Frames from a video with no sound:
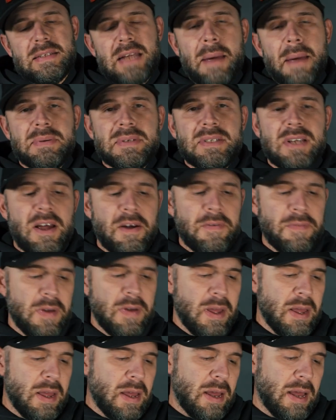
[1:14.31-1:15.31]
type stuff,
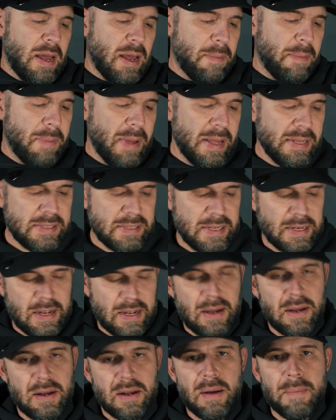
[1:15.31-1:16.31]
uh,
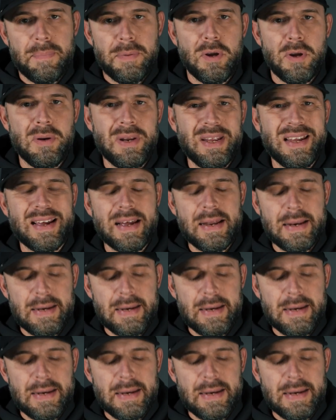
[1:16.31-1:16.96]
basic computing